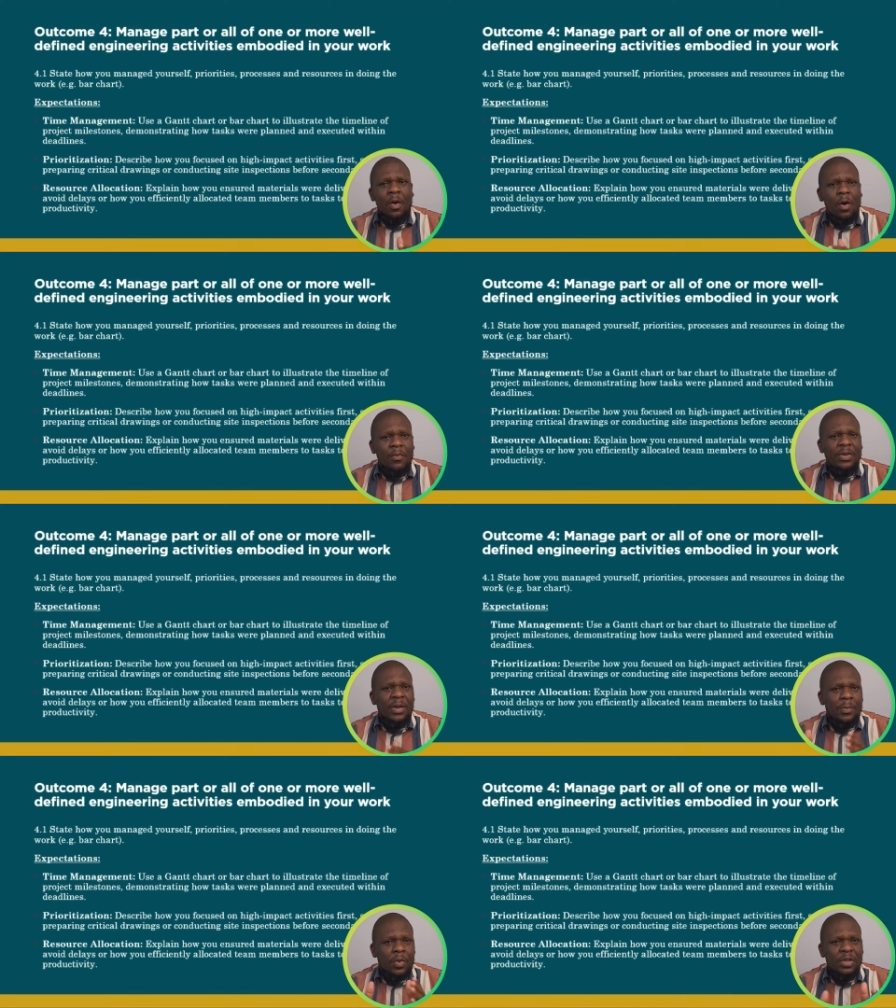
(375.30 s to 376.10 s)
of
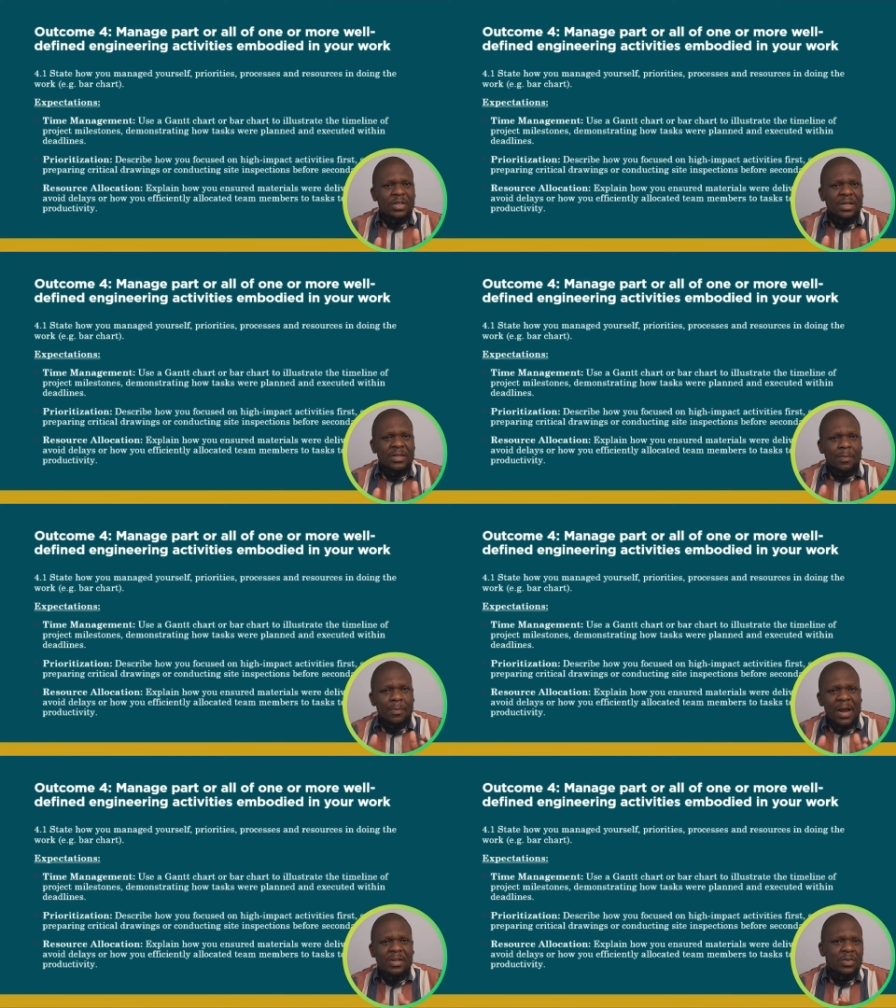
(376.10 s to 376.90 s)
the project
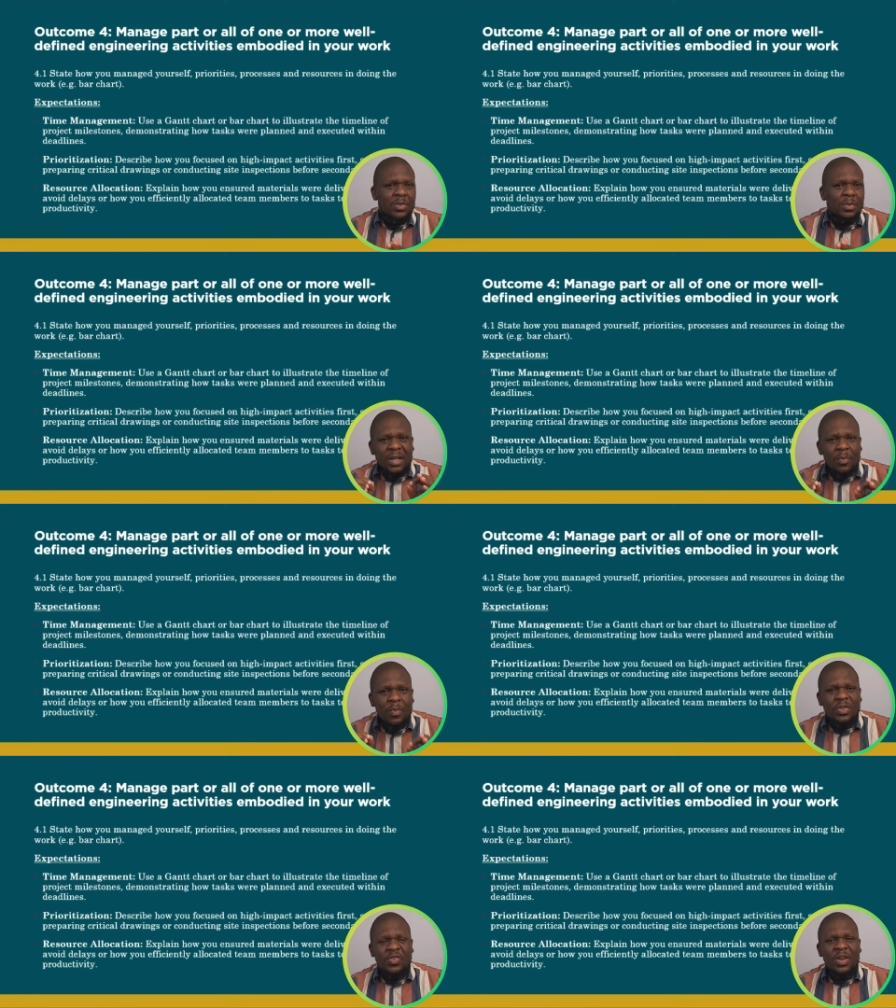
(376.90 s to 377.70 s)
milestone,
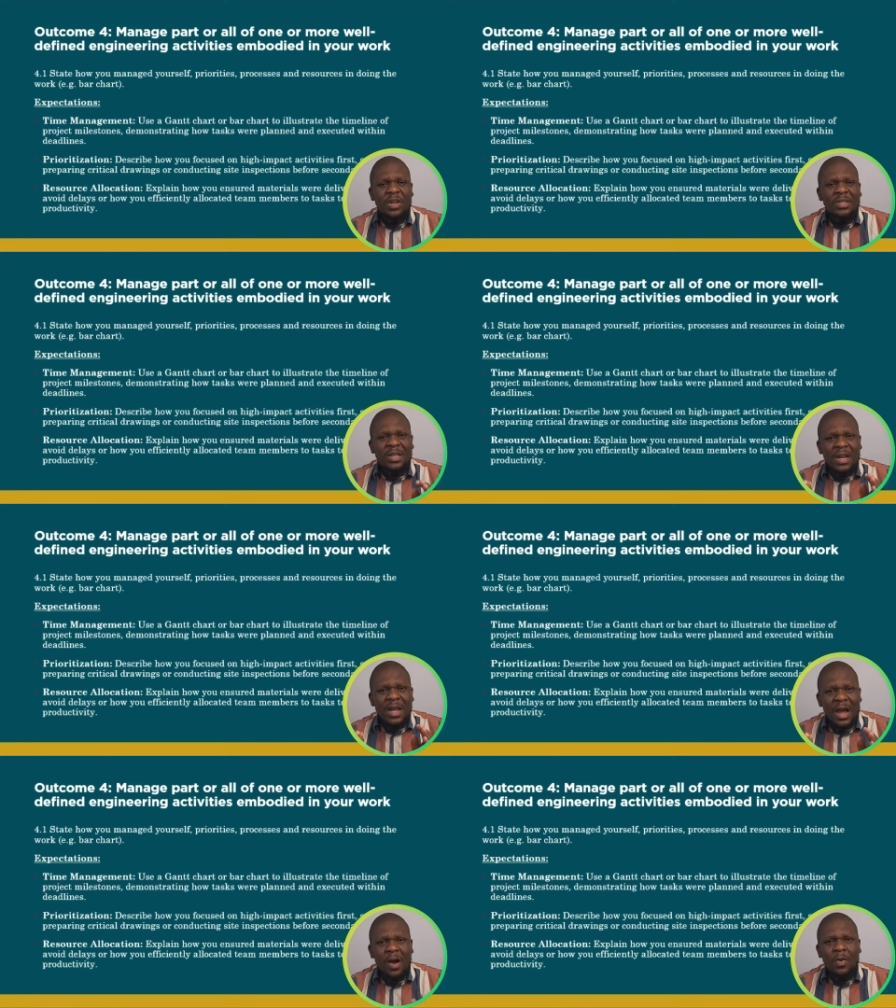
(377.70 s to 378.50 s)
demonstrating
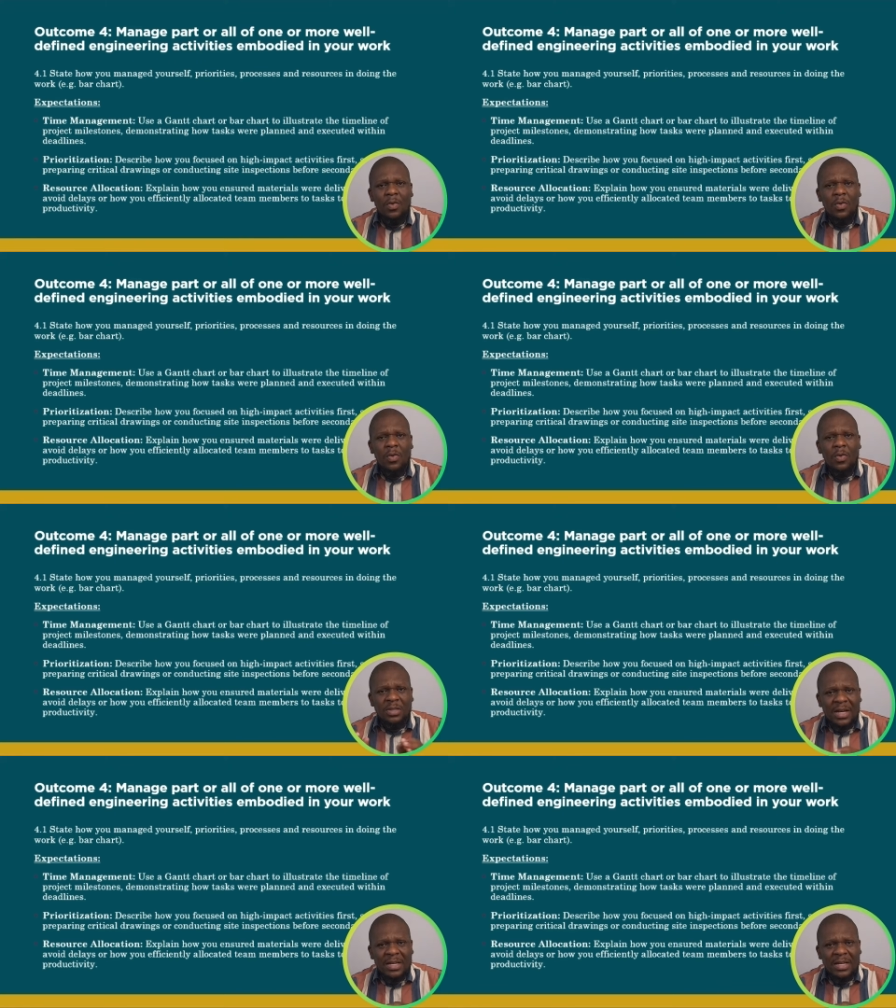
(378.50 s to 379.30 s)
how your
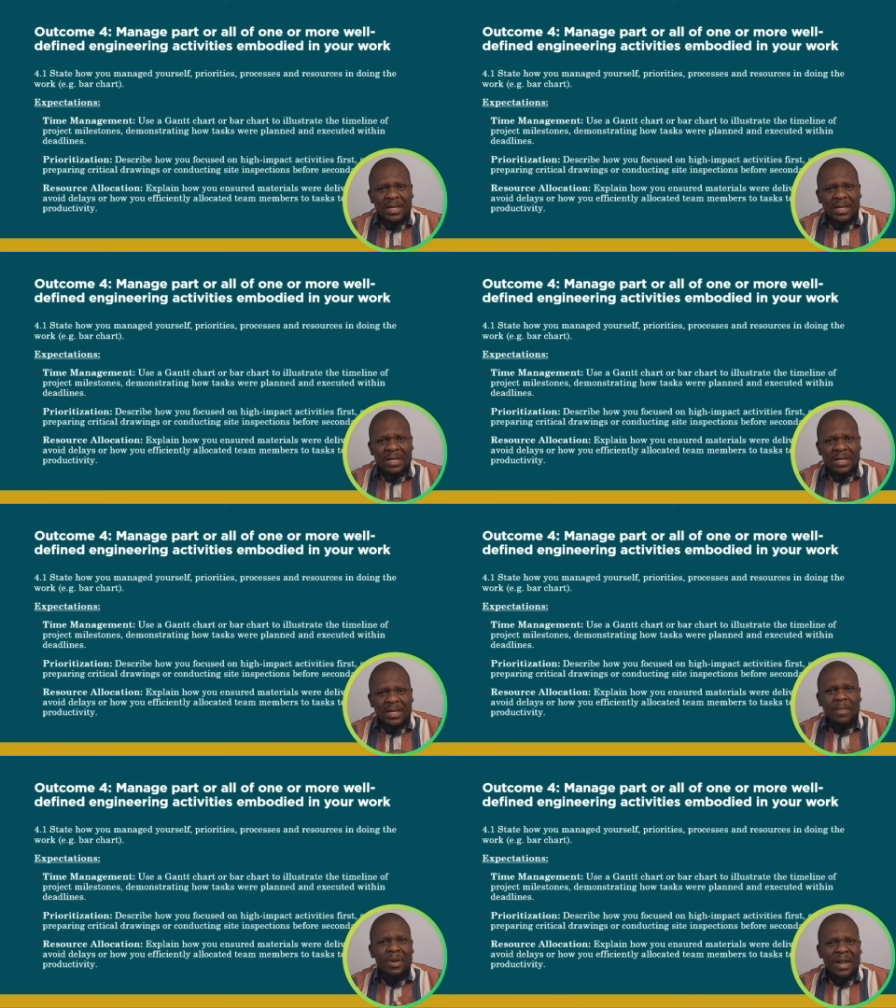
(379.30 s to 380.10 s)
tasks
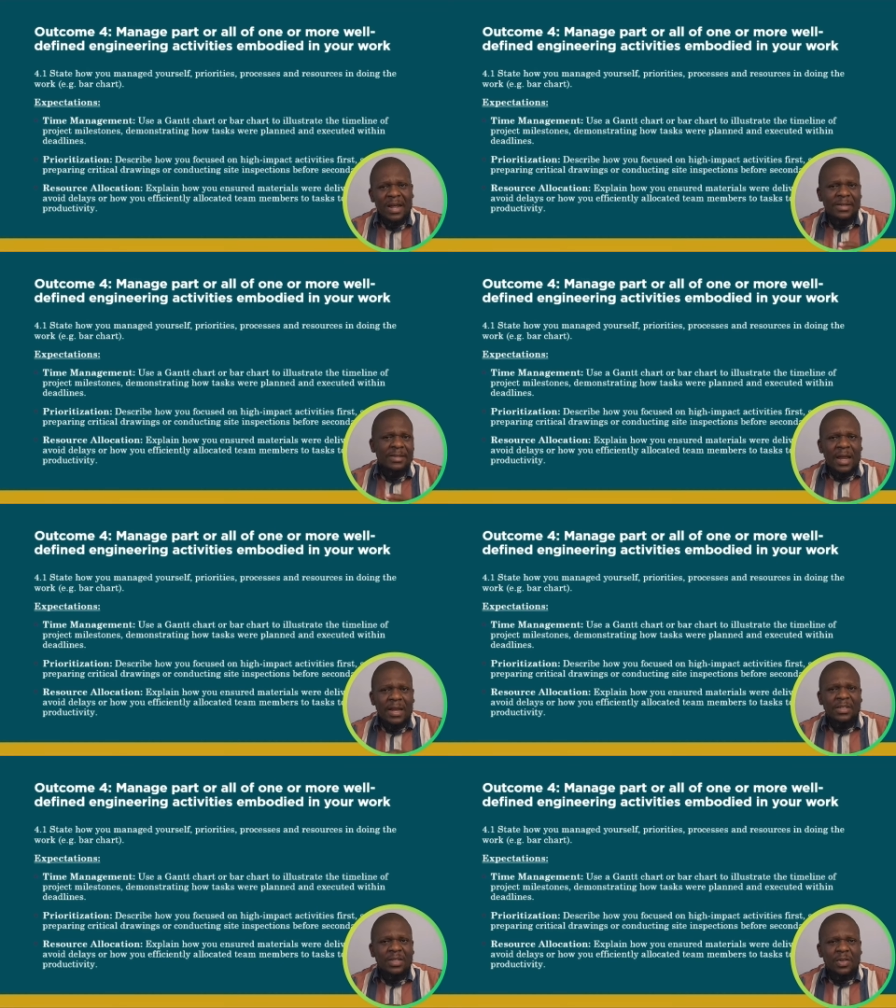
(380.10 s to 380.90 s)
were planned and
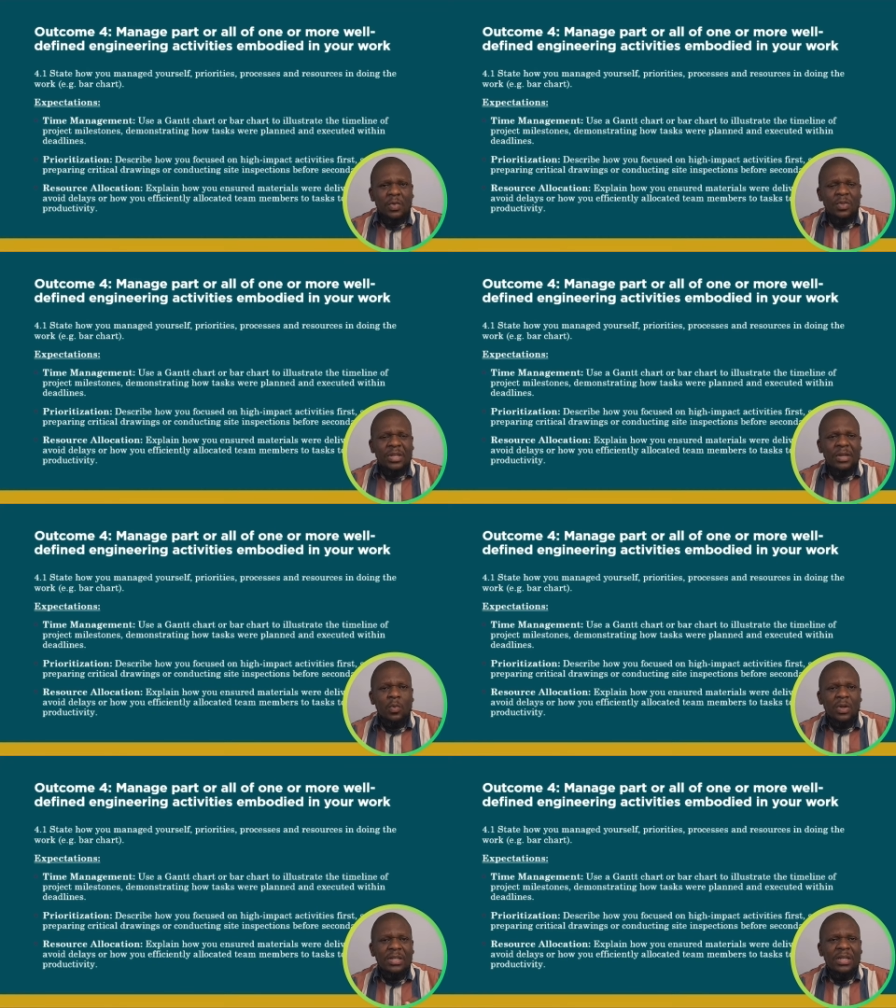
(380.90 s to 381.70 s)
executed
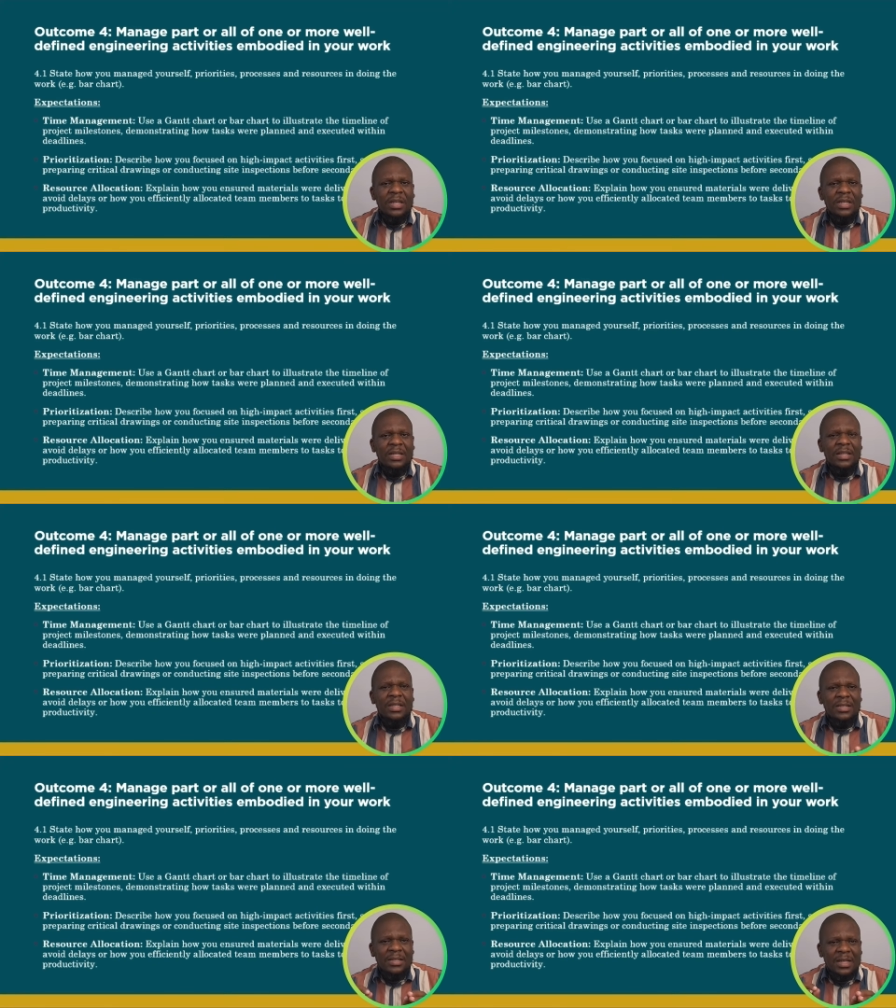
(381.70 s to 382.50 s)
within
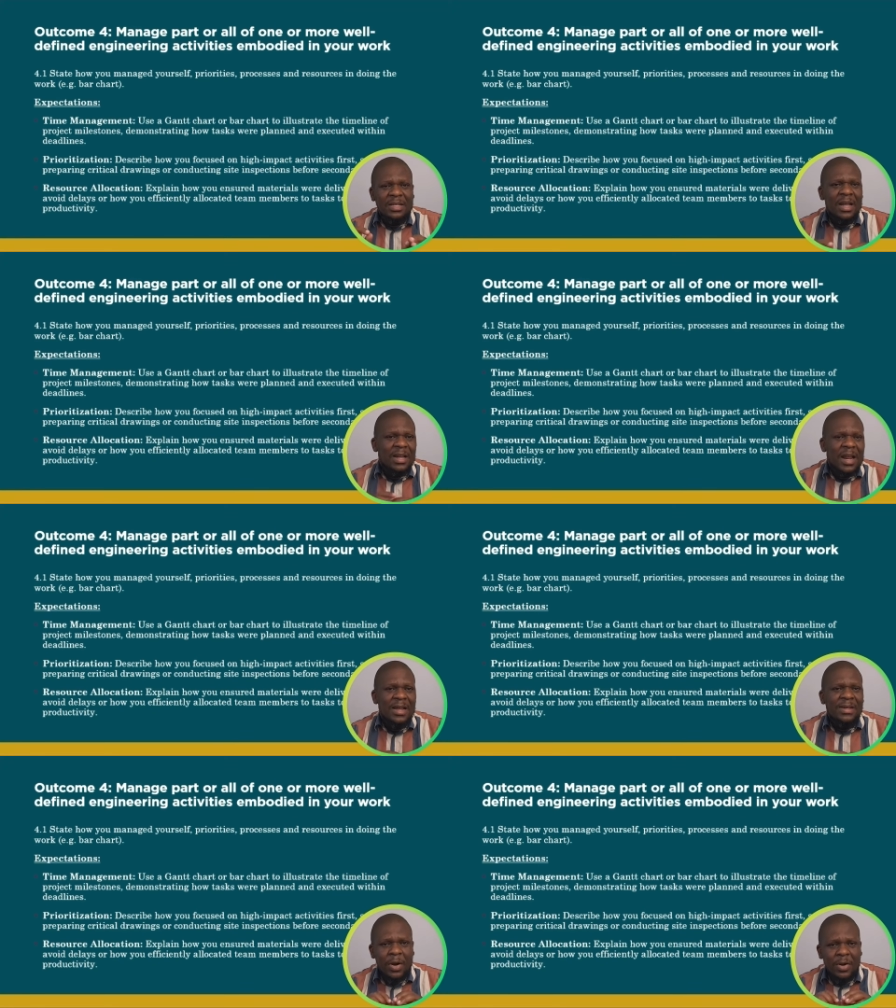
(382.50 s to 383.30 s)
the
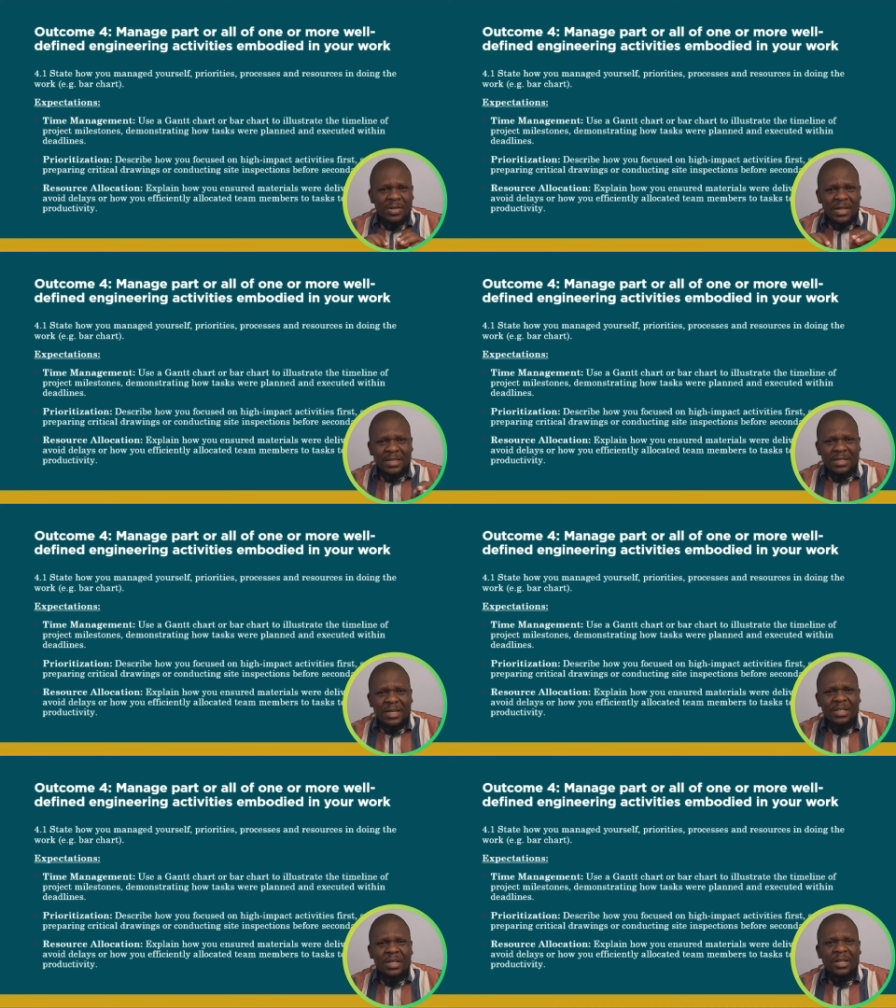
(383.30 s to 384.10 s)
deadline.
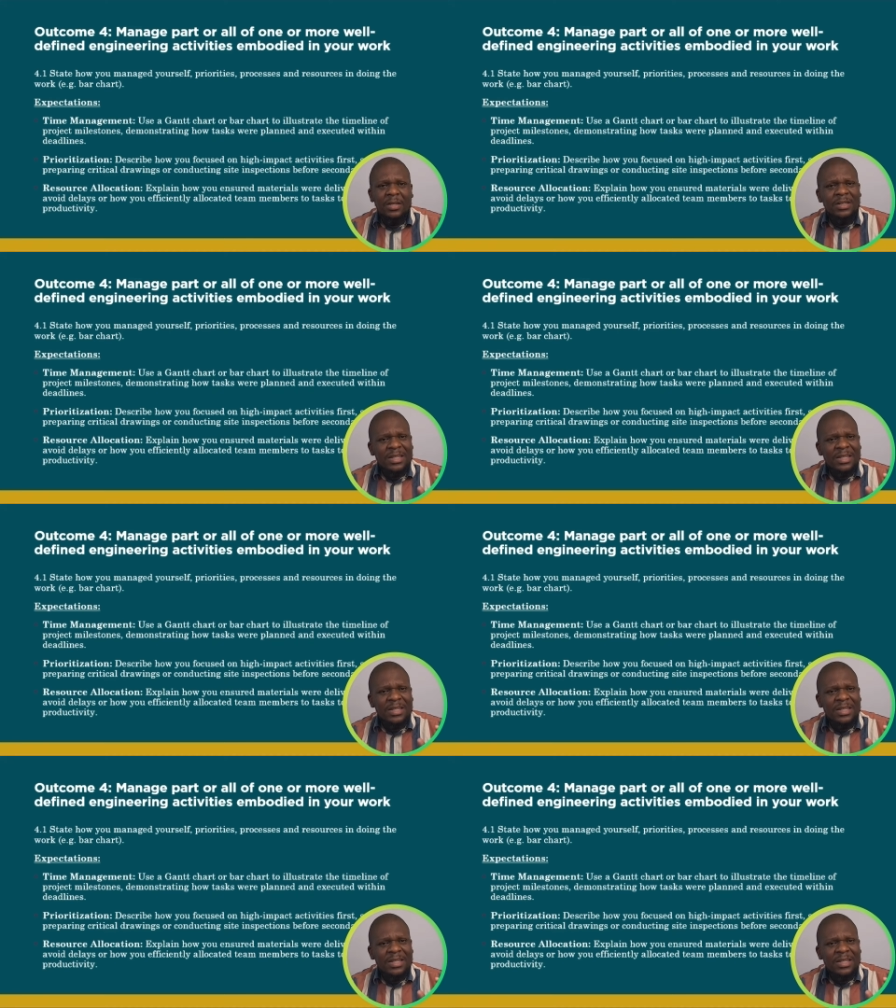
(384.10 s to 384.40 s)
Prioritization.